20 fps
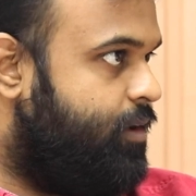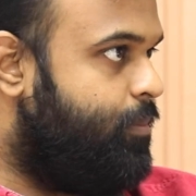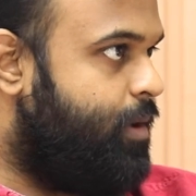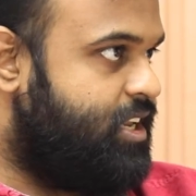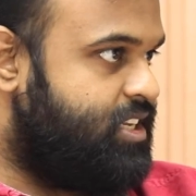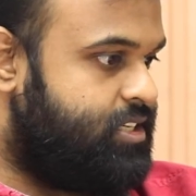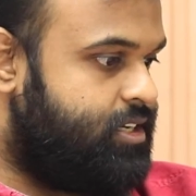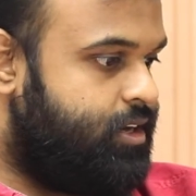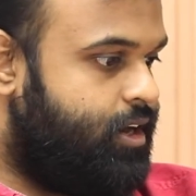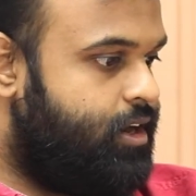I
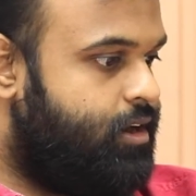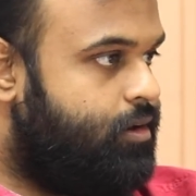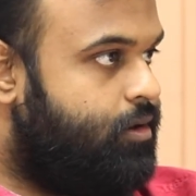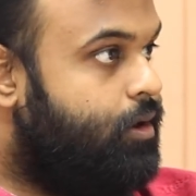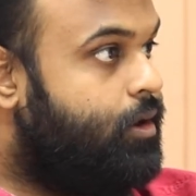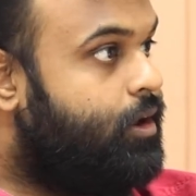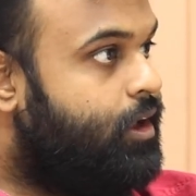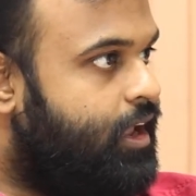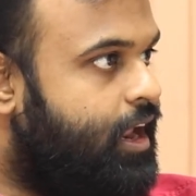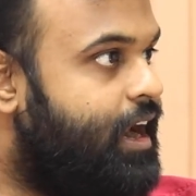mentioned, right?
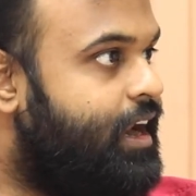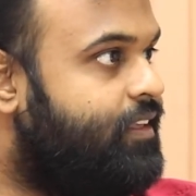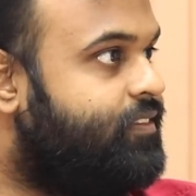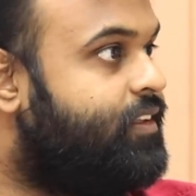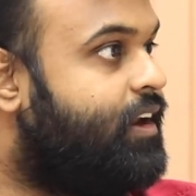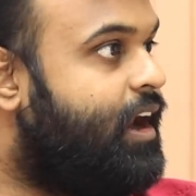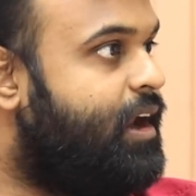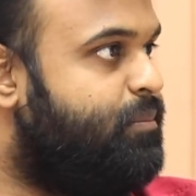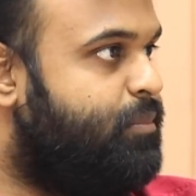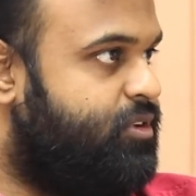Getting
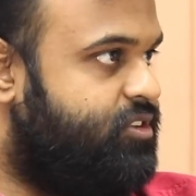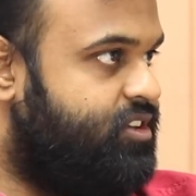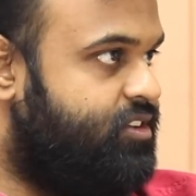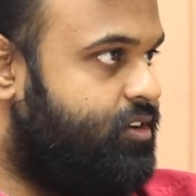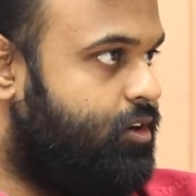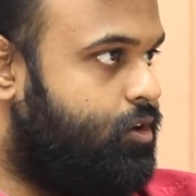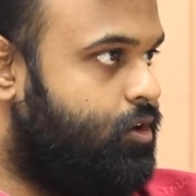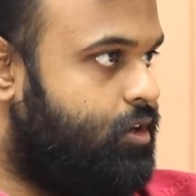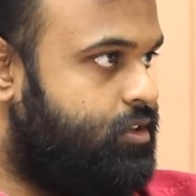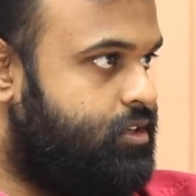the right message
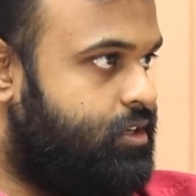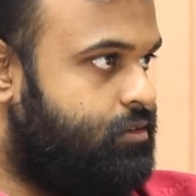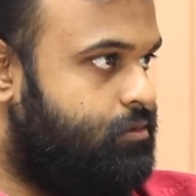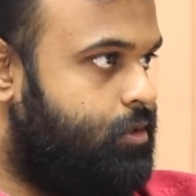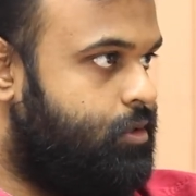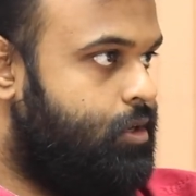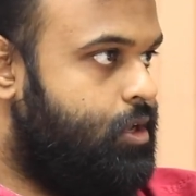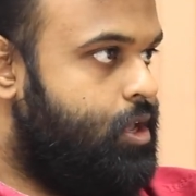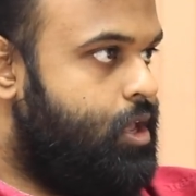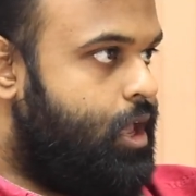across as
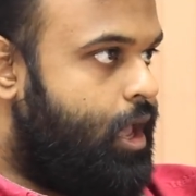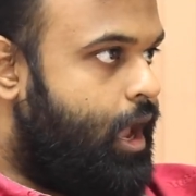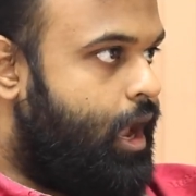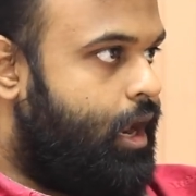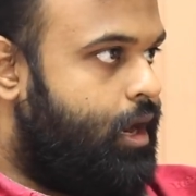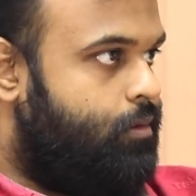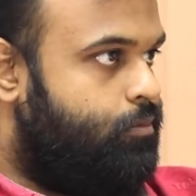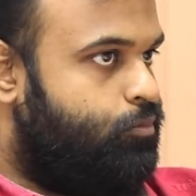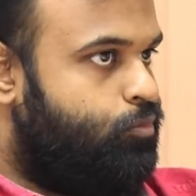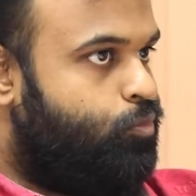well.
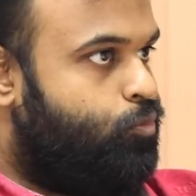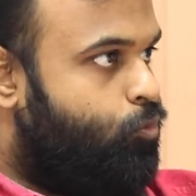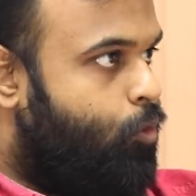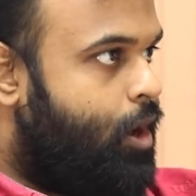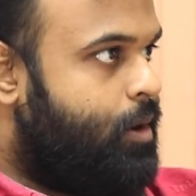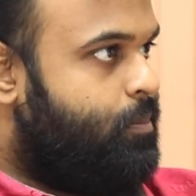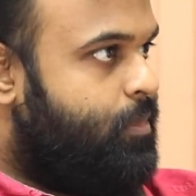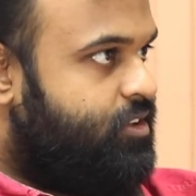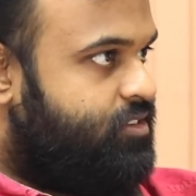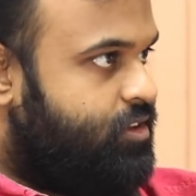And
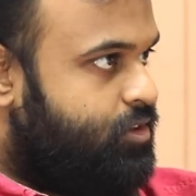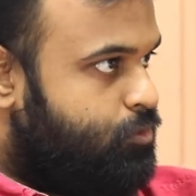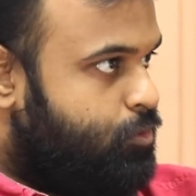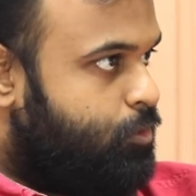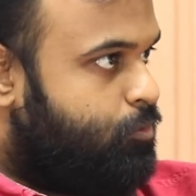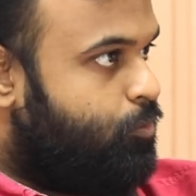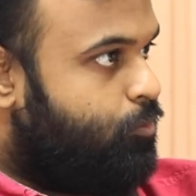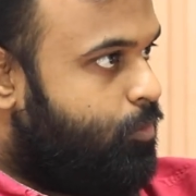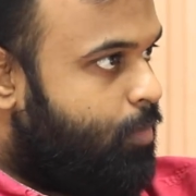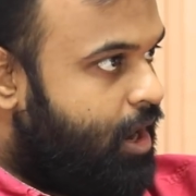one message
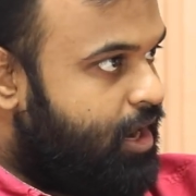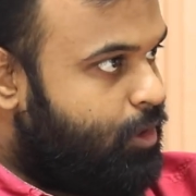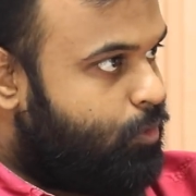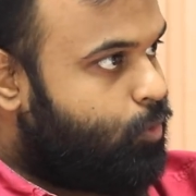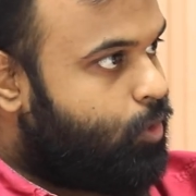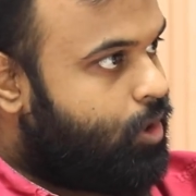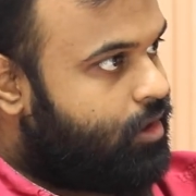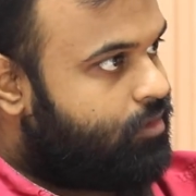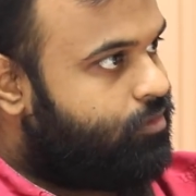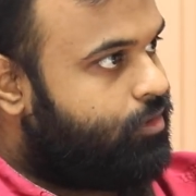which might
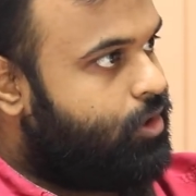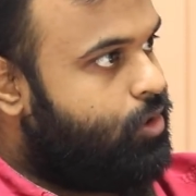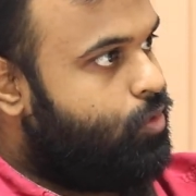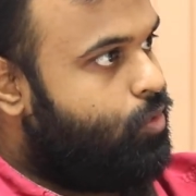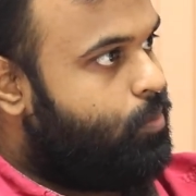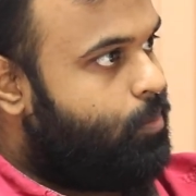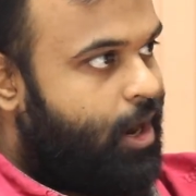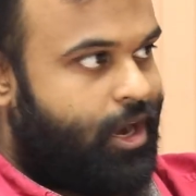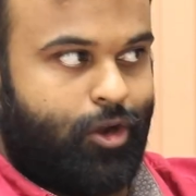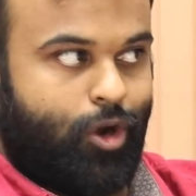work for you
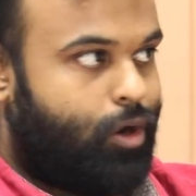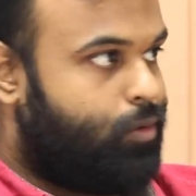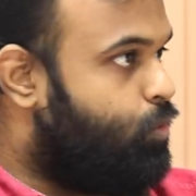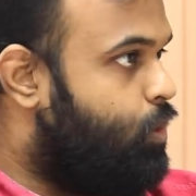might not